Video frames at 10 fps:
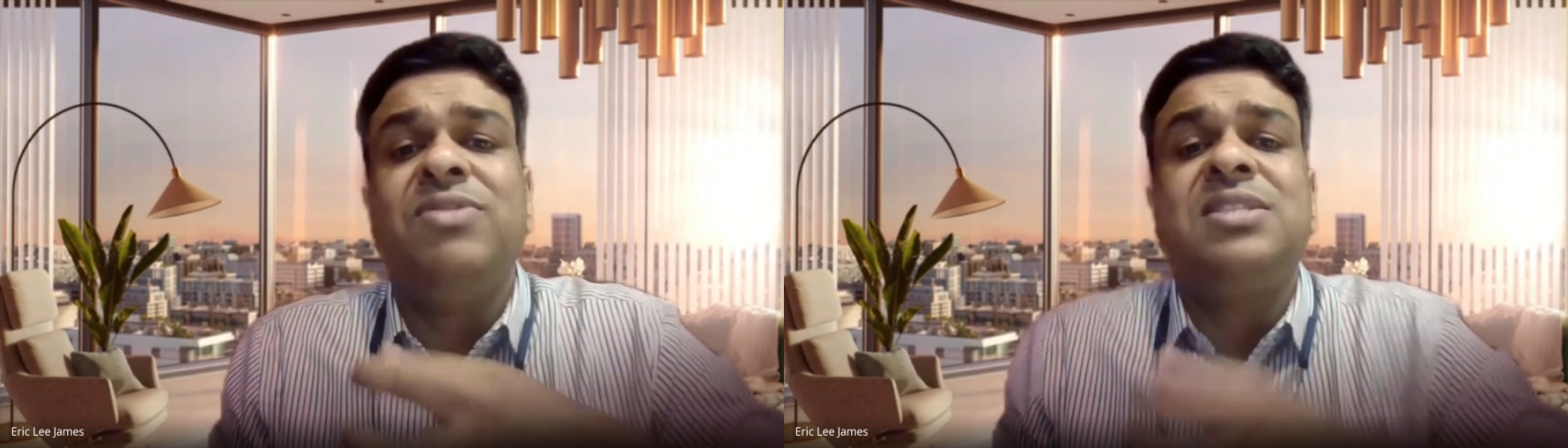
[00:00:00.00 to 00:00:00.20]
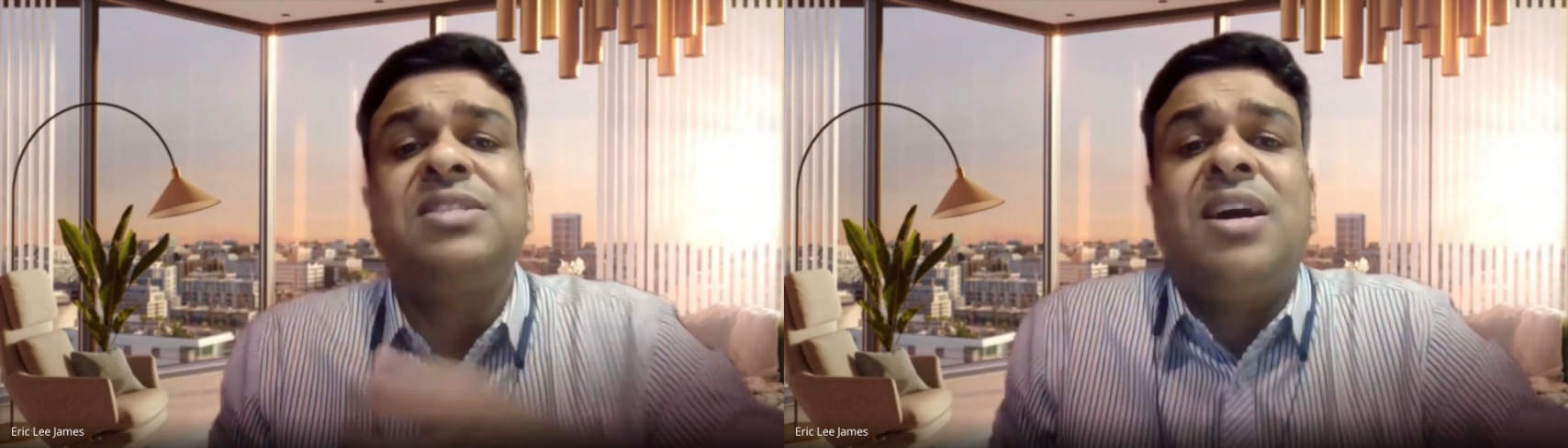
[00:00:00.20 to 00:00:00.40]

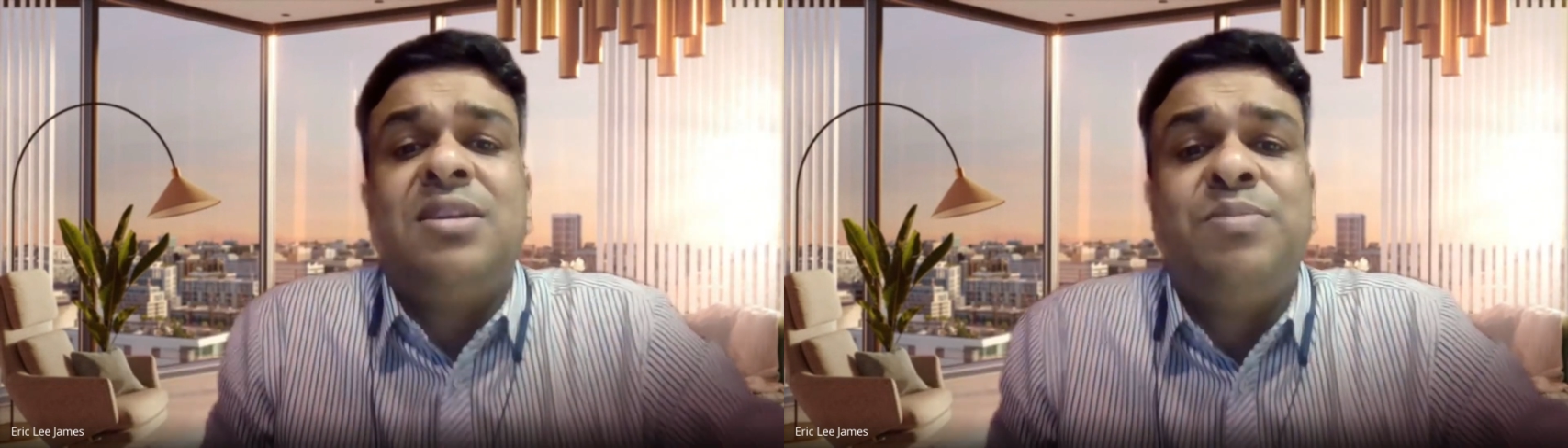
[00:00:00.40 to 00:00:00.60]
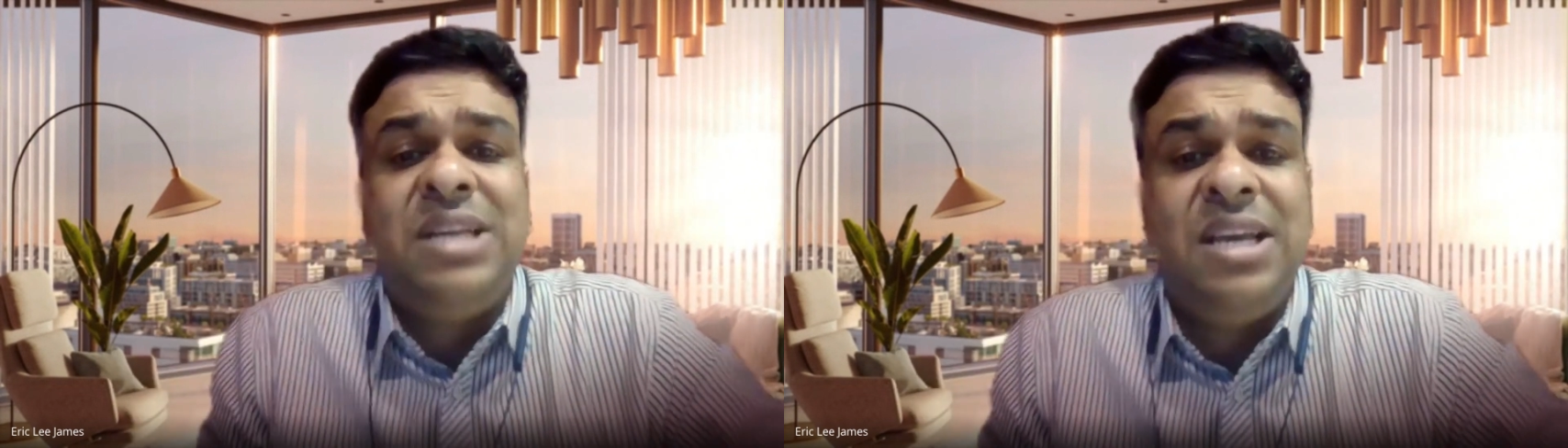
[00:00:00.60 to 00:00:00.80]
the
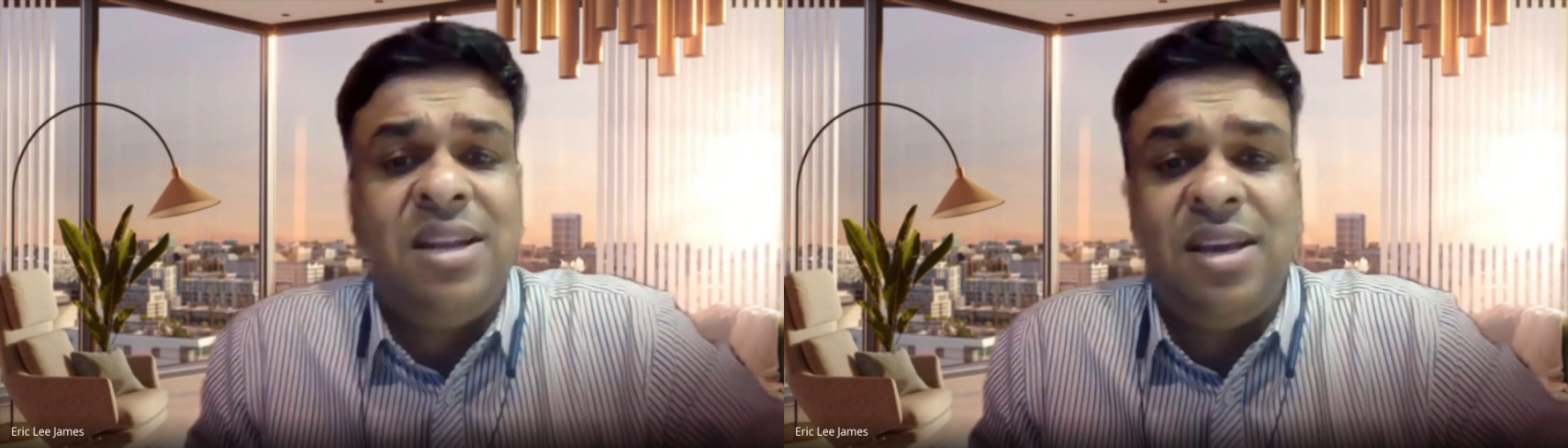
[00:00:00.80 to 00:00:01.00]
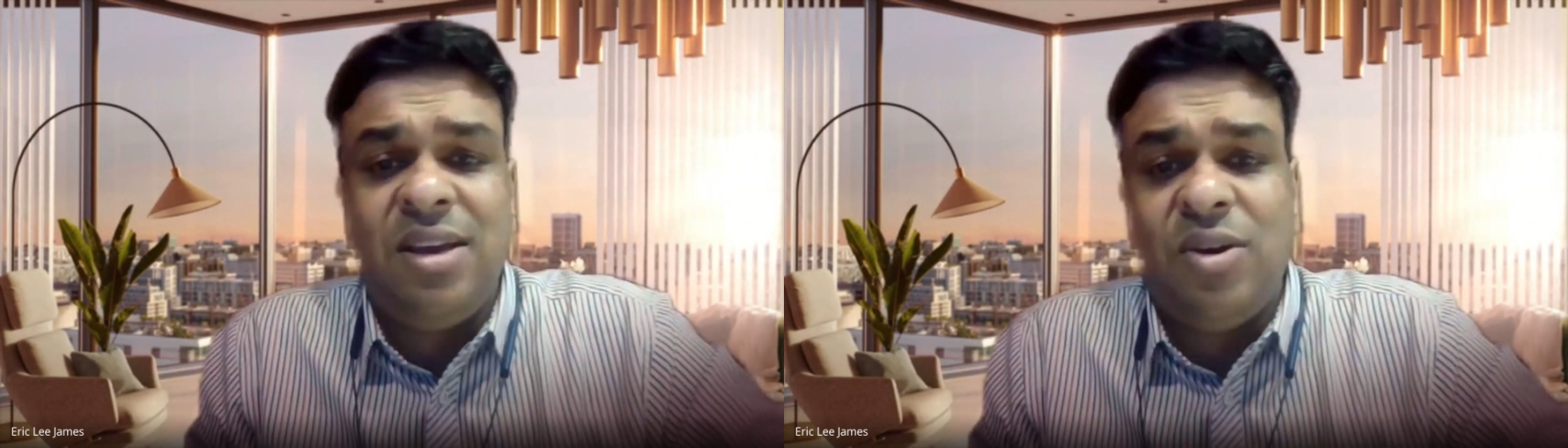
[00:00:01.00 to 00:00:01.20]
startup
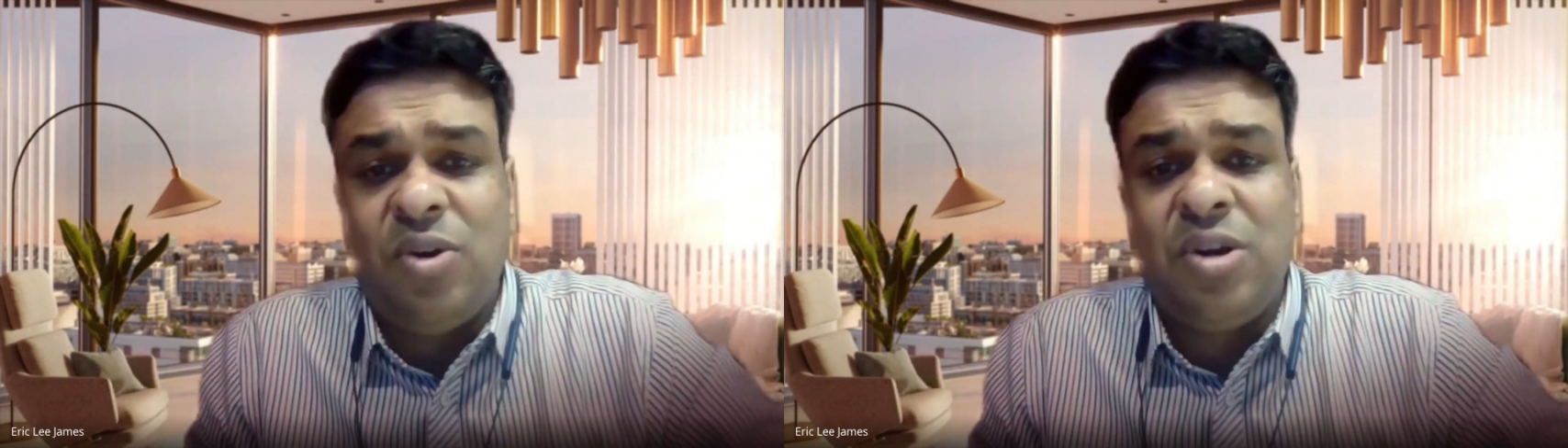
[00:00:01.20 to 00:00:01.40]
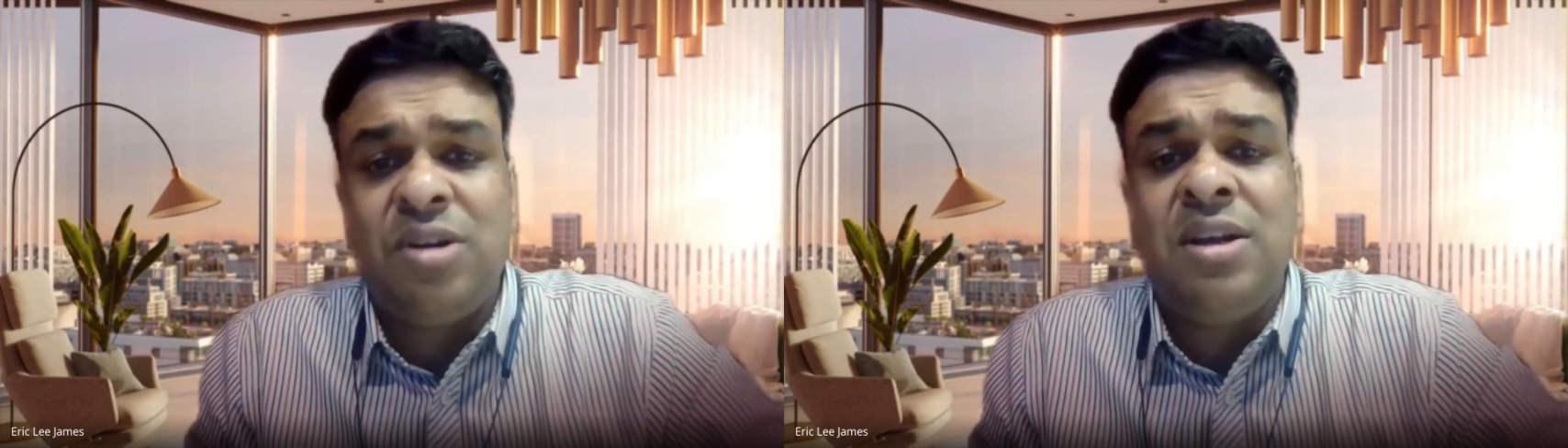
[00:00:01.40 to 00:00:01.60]
DNA
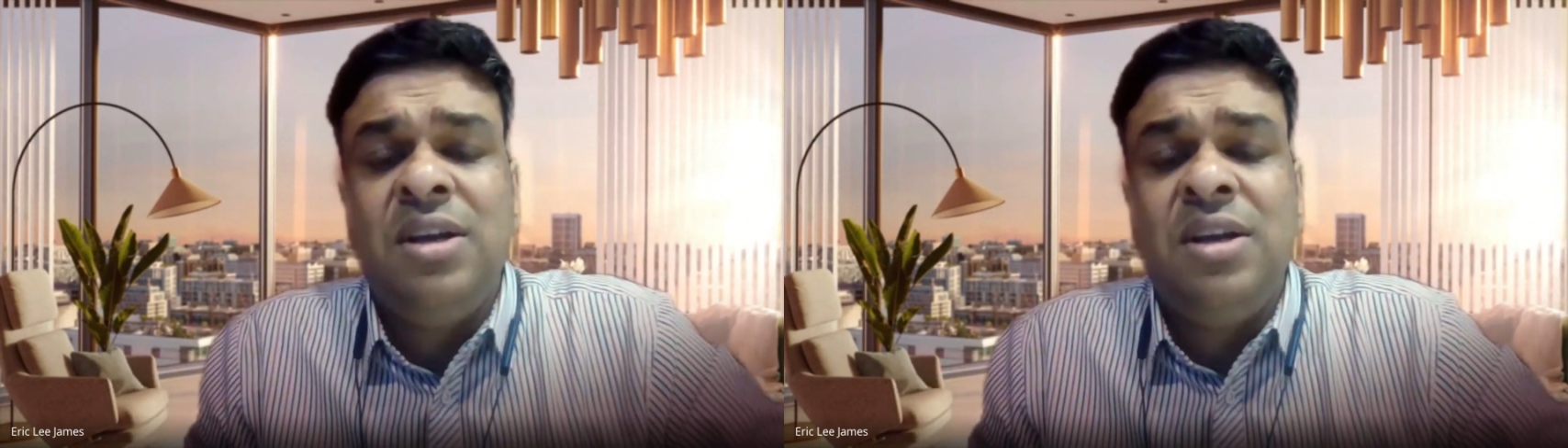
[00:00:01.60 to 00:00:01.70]
or